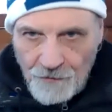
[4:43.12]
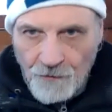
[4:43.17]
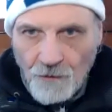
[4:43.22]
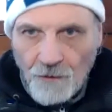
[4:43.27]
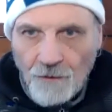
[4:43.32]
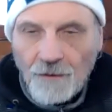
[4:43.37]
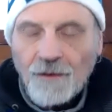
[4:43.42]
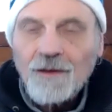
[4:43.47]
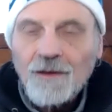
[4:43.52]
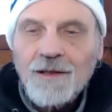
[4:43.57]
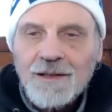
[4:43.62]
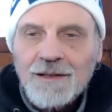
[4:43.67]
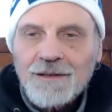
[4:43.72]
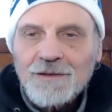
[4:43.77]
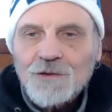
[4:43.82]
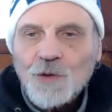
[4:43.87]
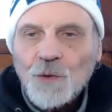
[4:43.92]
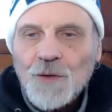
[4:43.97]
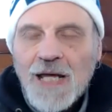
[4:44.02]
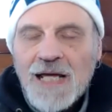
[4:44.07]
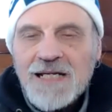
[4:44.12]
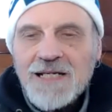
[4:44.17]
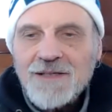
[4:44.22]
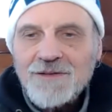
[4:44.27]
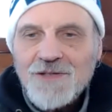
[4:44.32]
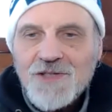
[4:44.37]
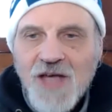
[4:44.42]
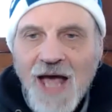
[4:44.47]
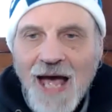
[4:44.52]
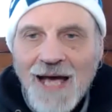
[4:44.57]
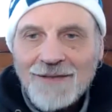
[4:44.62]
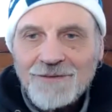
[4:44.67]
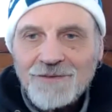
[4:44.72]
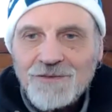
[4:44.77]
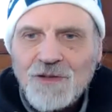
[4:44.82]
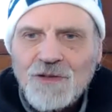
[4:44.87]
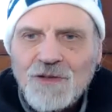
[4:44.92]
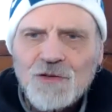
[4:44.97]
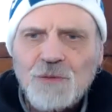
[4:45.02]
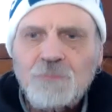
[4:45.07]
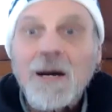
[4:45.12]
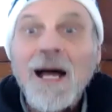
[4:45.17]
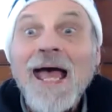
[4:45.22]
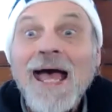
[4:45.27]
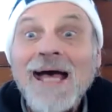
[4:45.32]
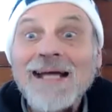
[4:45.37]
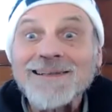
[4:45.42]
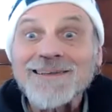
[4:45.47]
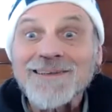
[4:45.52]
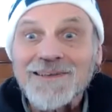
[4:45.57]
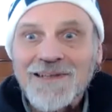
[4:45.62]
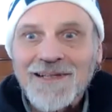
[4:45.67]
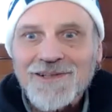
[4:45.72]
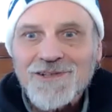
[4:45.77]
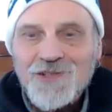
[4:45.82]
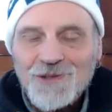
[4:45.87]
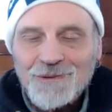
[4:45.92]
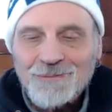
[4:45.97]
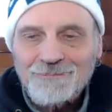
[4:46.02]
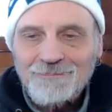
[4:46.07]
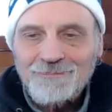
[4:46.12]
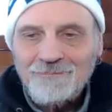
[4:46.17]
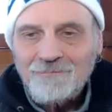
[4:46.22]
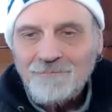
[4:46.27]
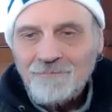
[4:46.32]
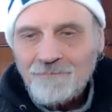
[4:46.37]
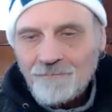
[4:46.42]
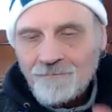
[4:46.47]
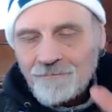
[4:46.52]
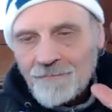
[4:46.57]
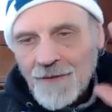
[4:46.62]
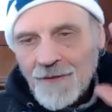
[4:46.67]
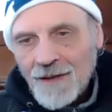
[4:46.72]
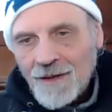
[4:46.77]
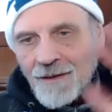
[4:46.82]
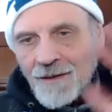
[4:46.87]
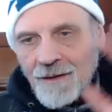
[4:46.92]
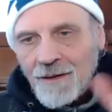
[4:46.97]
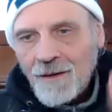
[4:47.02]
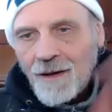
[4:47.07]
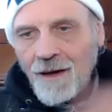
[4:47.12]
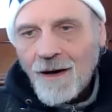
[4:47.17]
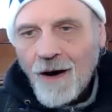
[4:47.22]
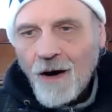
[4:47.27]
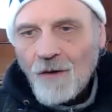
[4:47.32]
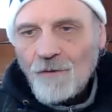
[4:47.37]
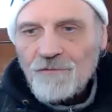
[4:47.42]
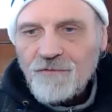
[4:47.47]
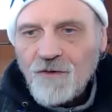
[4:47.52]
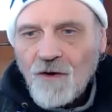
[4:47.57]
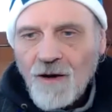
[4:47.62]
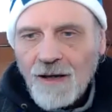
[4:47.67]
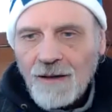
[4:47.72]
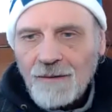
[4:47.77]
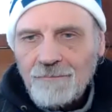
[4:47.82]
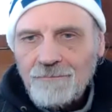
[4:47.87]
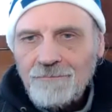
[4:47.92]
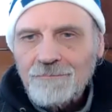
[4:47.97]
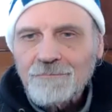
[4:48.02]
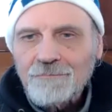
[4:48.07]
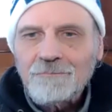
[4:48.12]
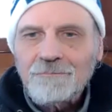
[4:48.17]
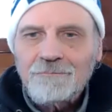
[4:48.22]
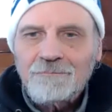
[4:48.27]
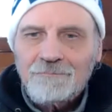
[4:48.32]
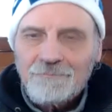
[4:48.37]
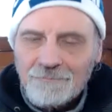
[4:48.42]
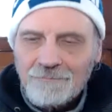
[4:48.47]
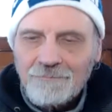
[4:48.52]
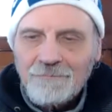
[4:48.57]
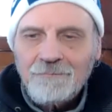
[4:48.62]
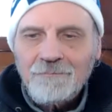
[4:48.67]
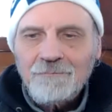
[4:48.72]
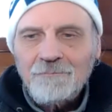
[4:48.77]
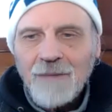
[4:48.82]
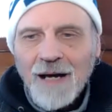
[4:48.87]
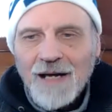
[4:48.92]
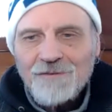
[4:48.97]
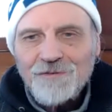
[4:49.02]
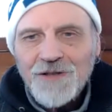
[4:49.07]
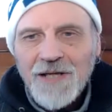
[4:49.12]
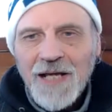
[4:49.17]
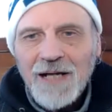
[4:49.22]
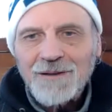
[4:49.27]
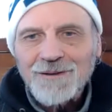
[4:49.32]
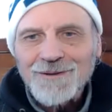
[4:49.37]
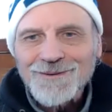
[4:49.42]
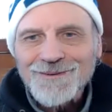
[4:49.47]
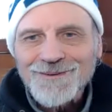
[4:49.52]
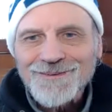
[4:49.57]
for donating this hat to my hat collection. Au revoir. Bye for now.